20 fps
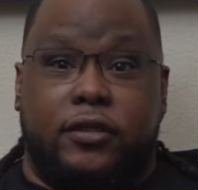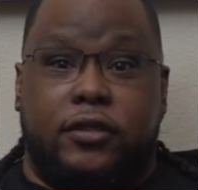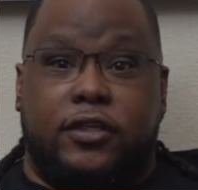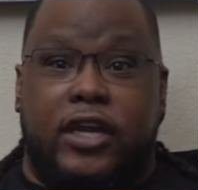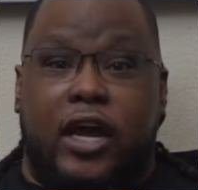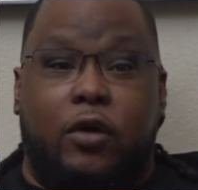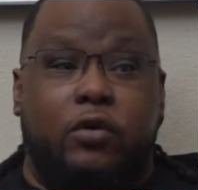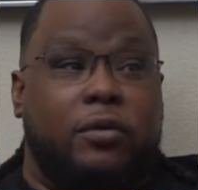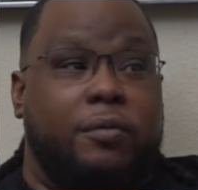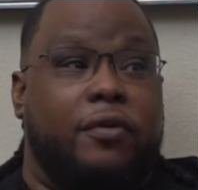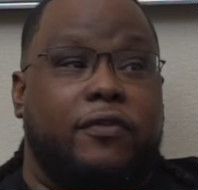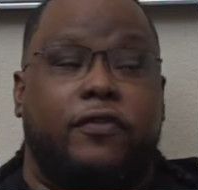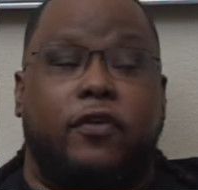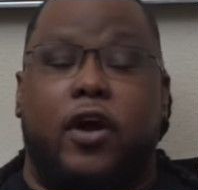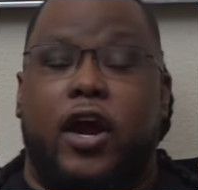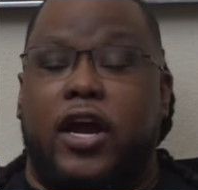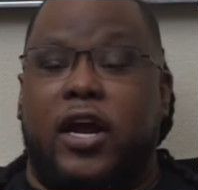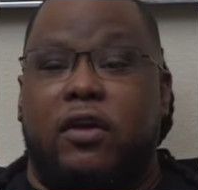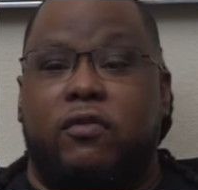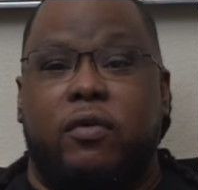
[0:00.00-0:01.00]
That was
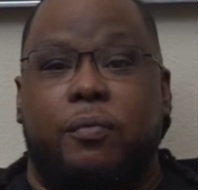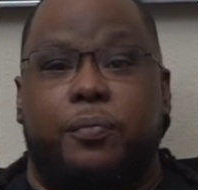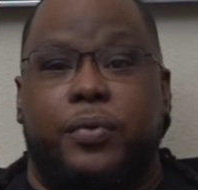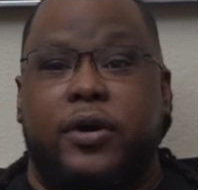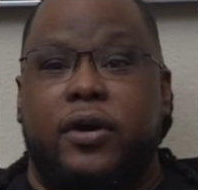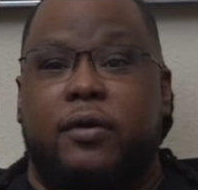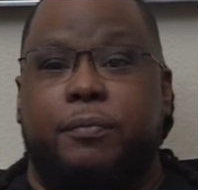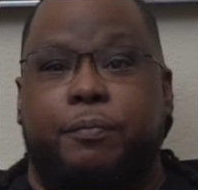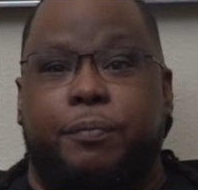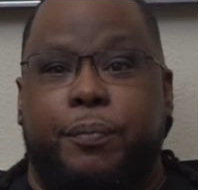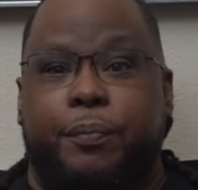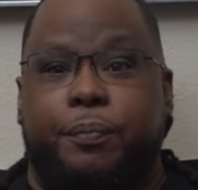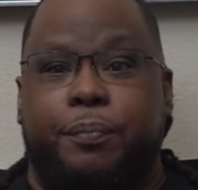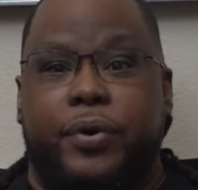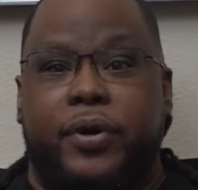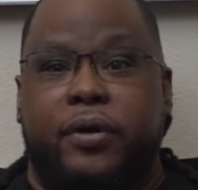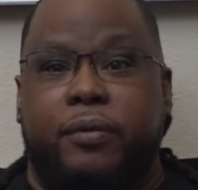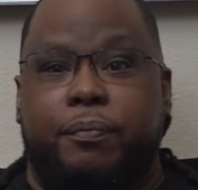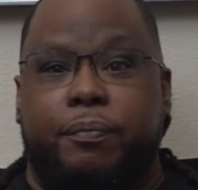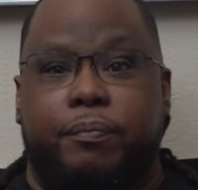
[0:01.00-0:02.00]
before I ever put okay.
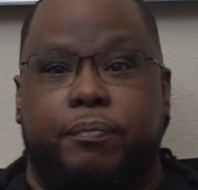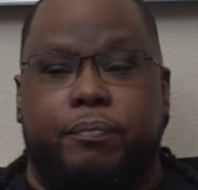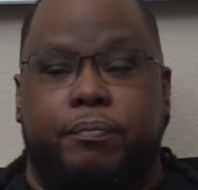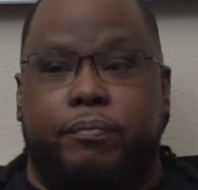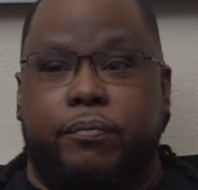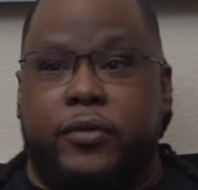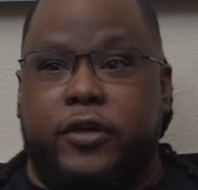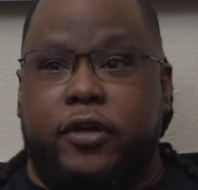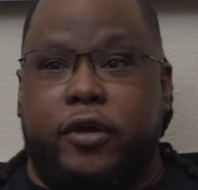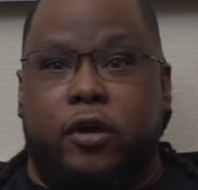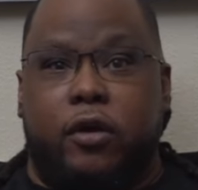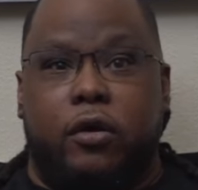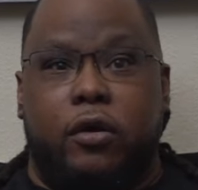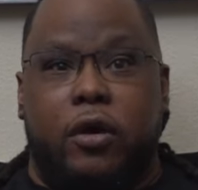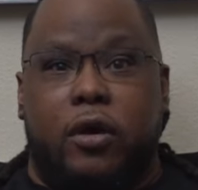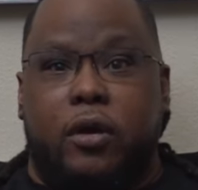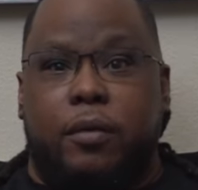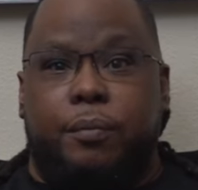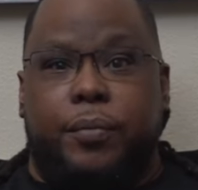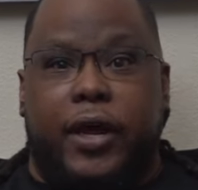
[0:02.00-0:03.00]
put you know
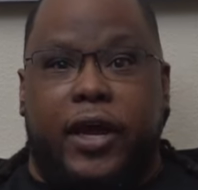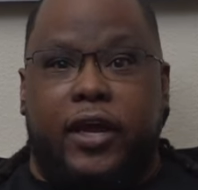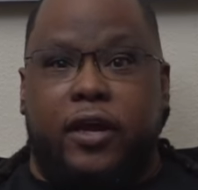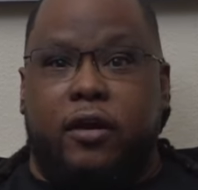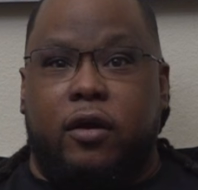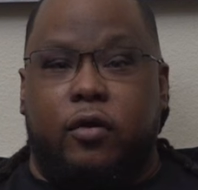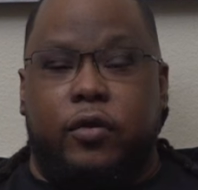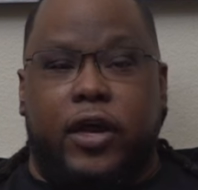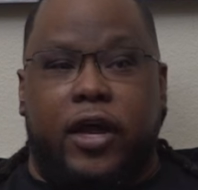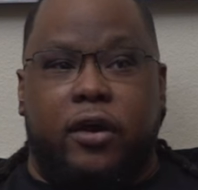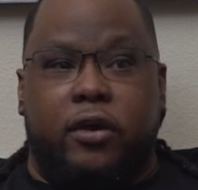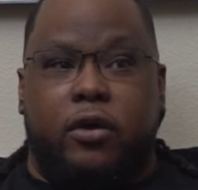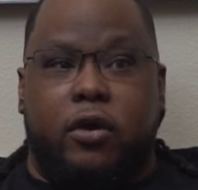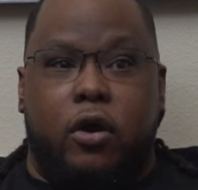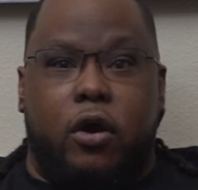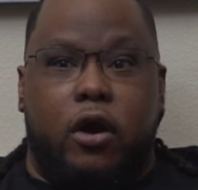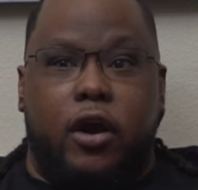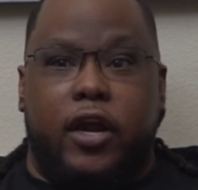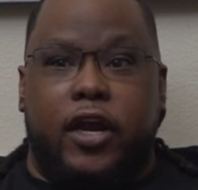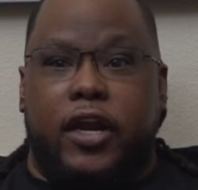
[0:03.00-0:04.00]
paint on that
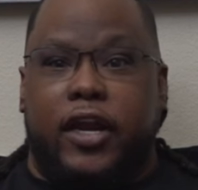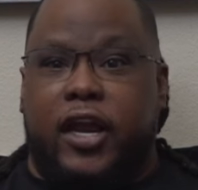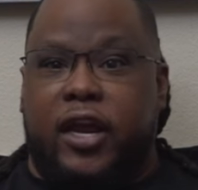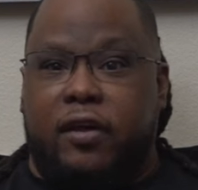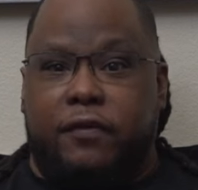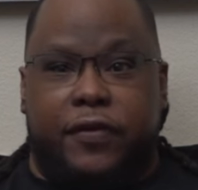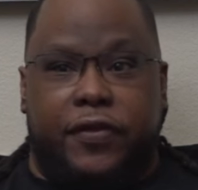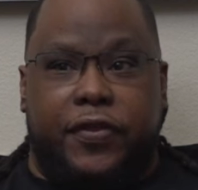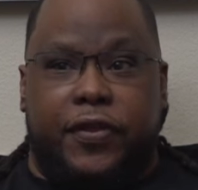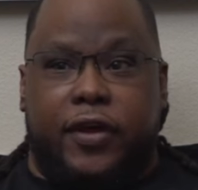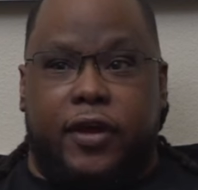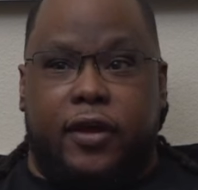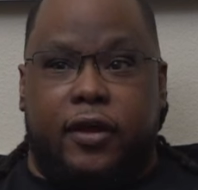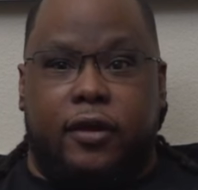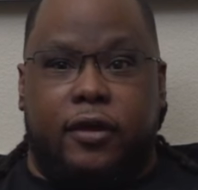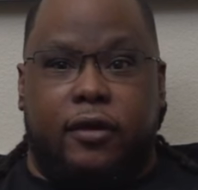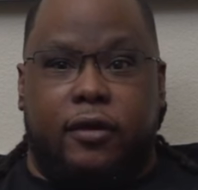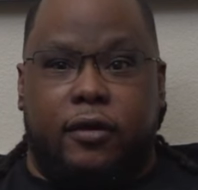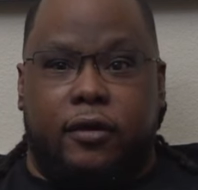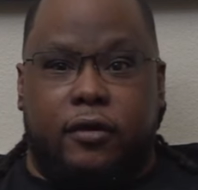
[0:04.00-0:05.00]
car and everything.
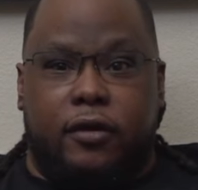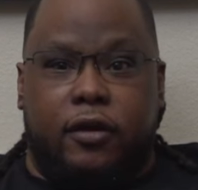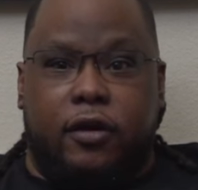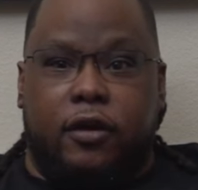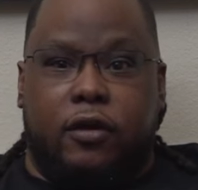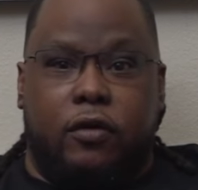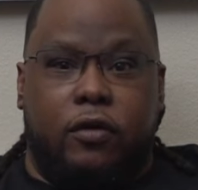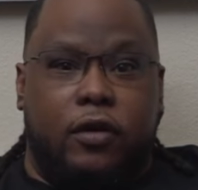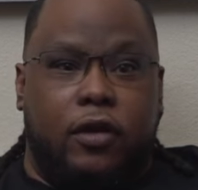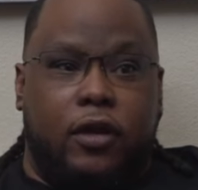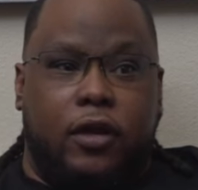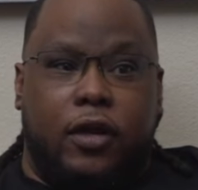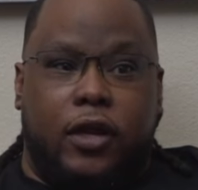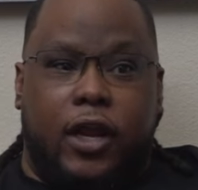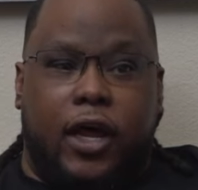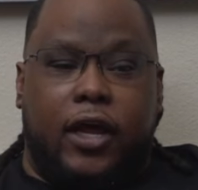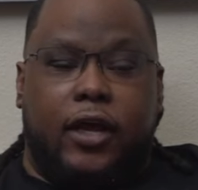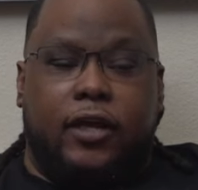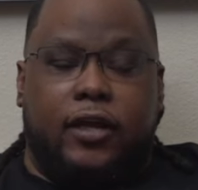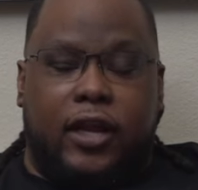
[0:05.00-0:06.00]
You know, mm-hmm.
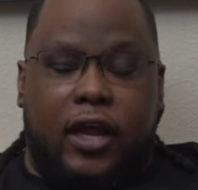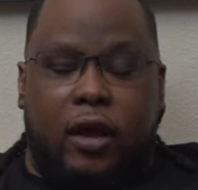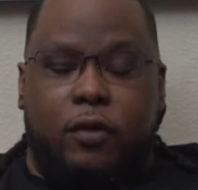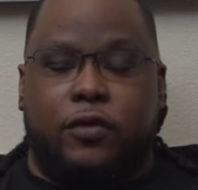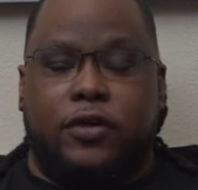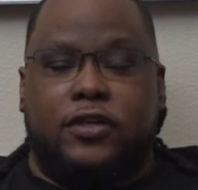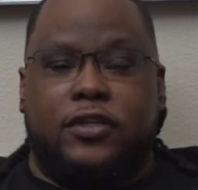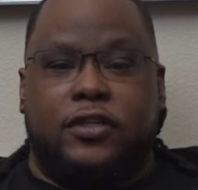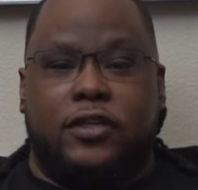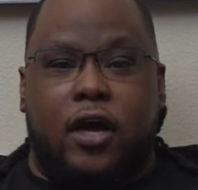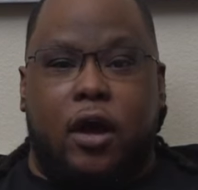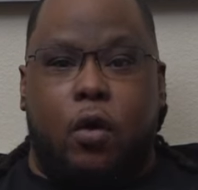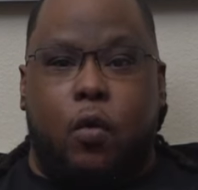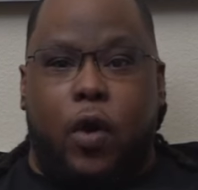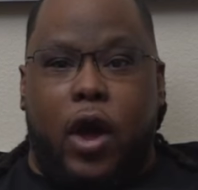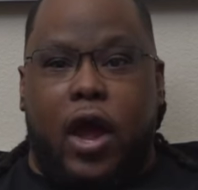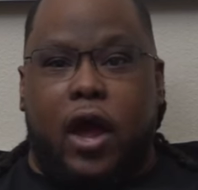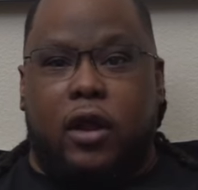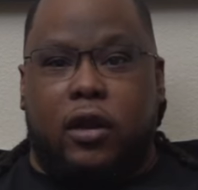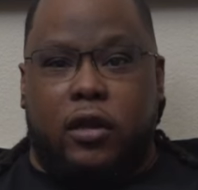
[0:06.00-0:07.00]
like that was a
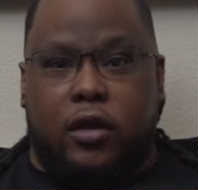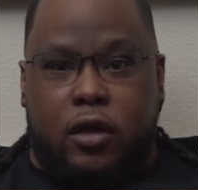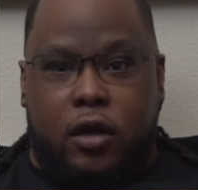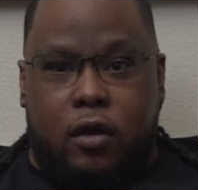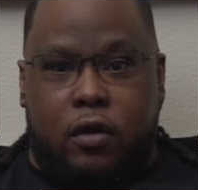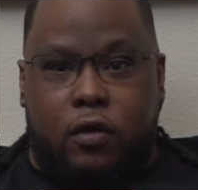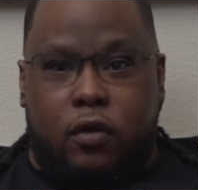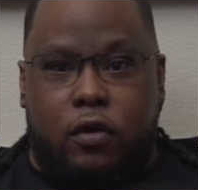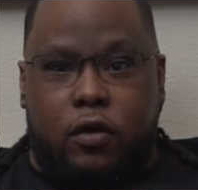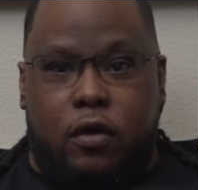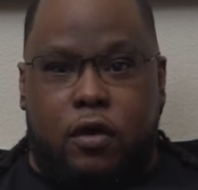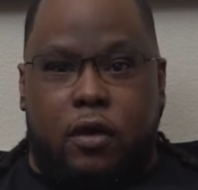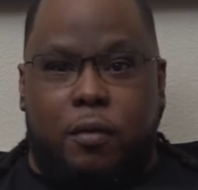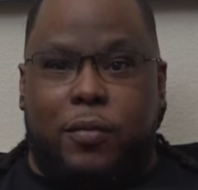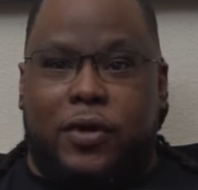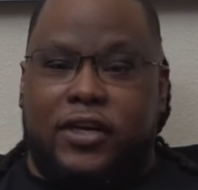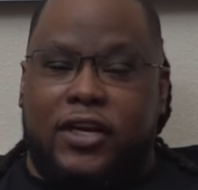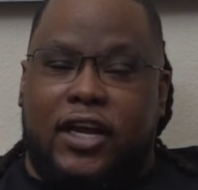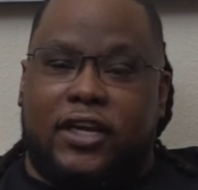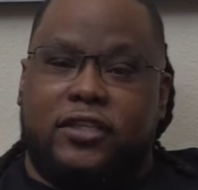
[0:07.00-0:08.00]
while ago.
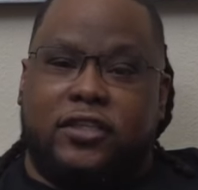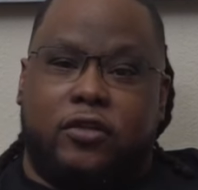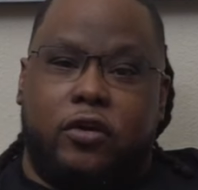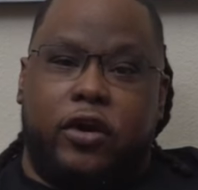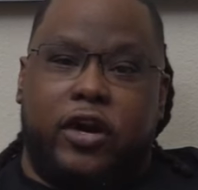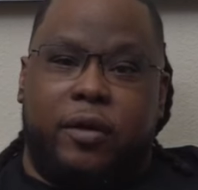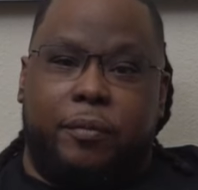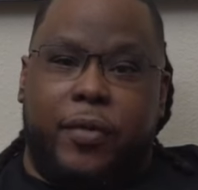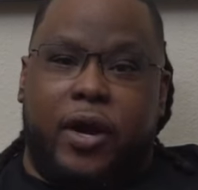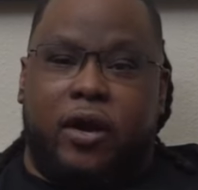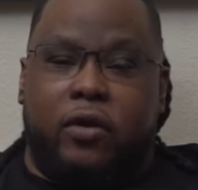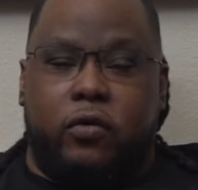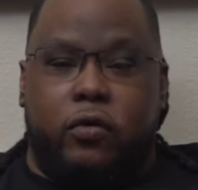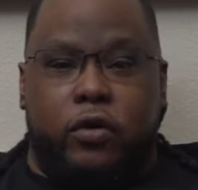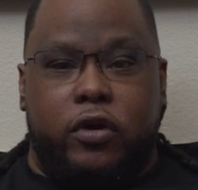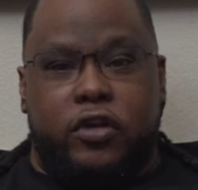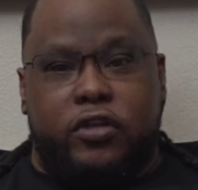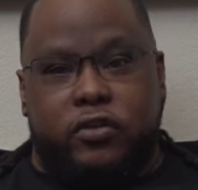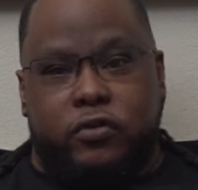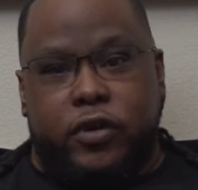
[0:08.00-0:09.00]
But that started my
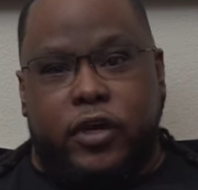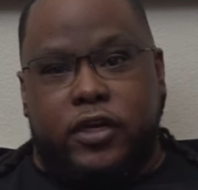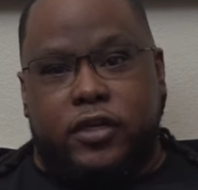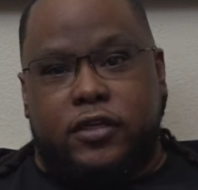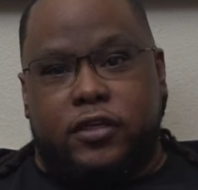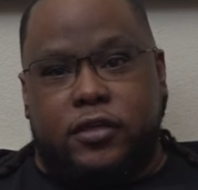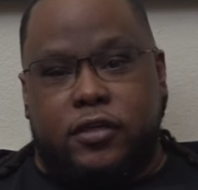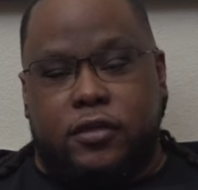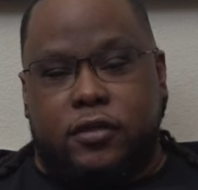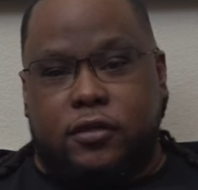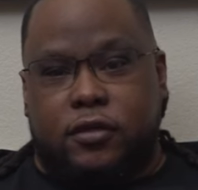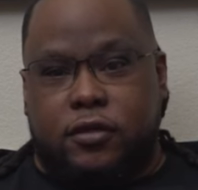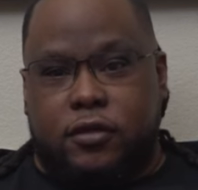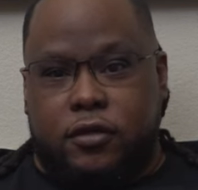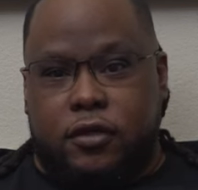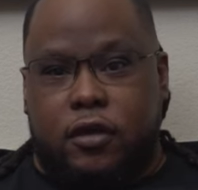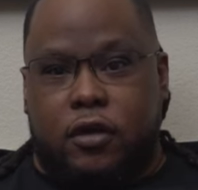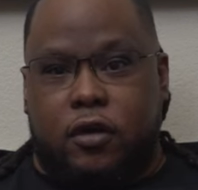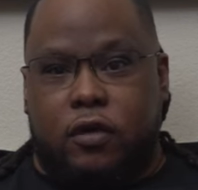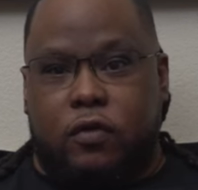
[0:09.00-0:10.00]
grudge race.
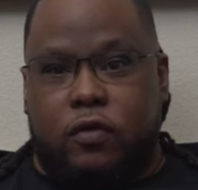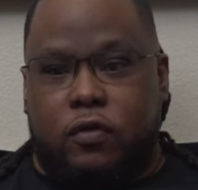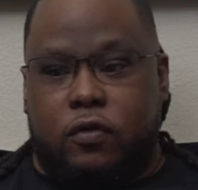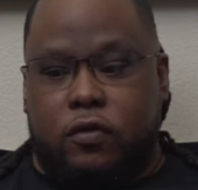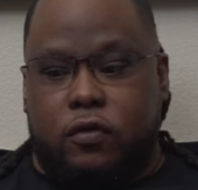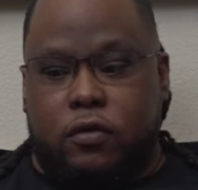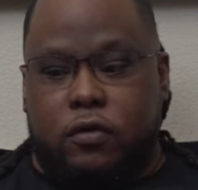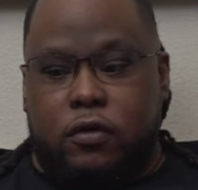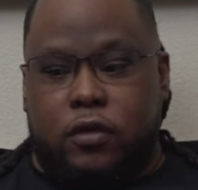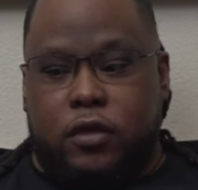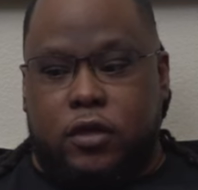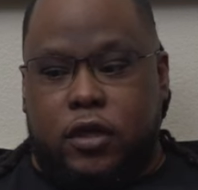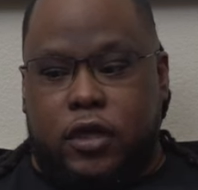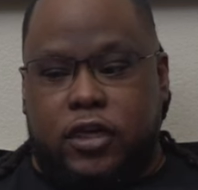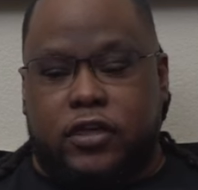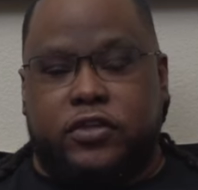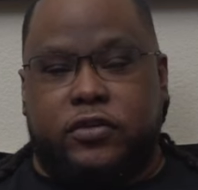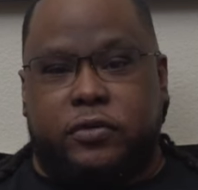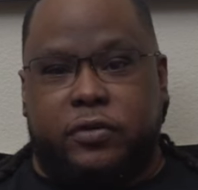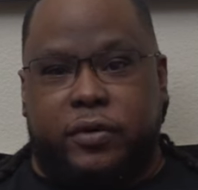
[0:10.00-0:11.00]
You know,
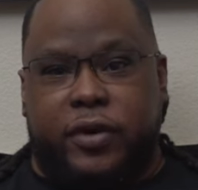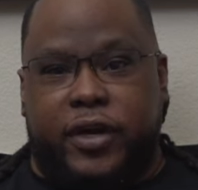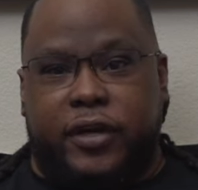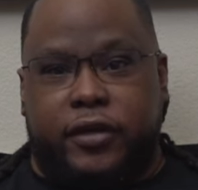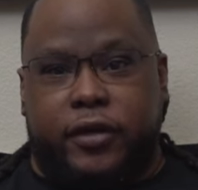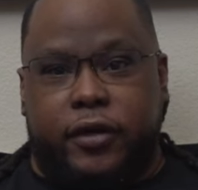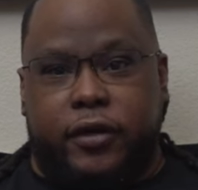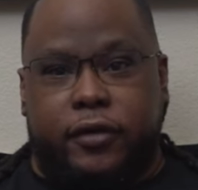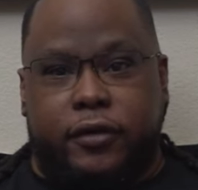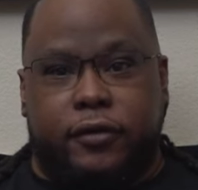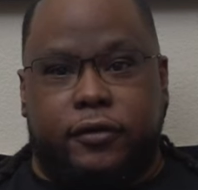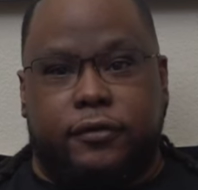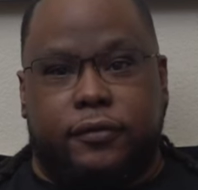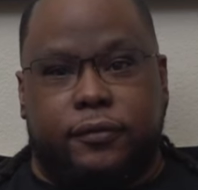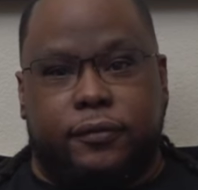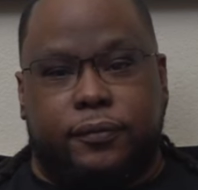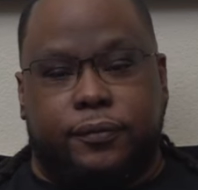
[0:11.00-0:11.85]
history right there. Right.